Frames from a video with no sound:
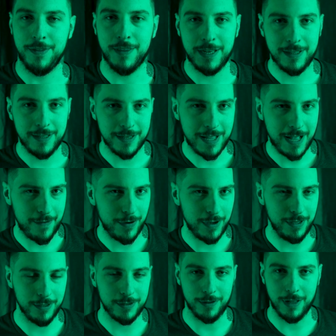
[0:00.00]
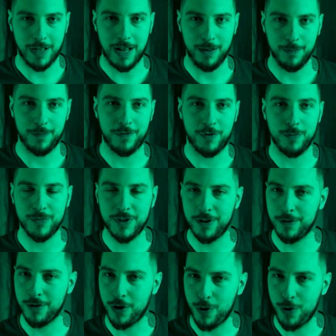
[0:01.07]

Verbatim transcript: they did have a little help from their